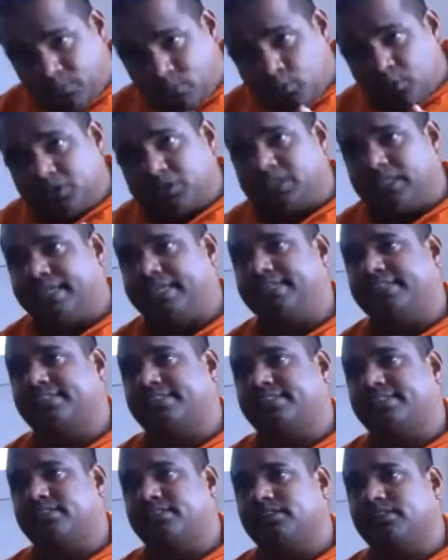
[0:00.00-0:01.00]
good
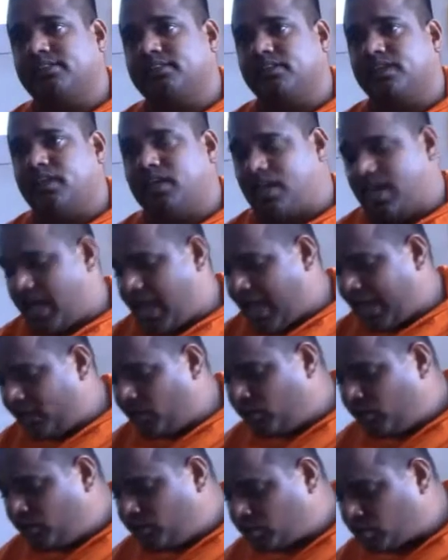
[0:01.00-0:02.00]
things and
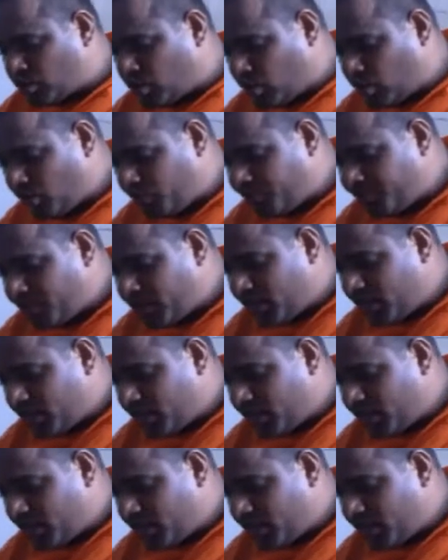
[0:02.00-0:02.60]
also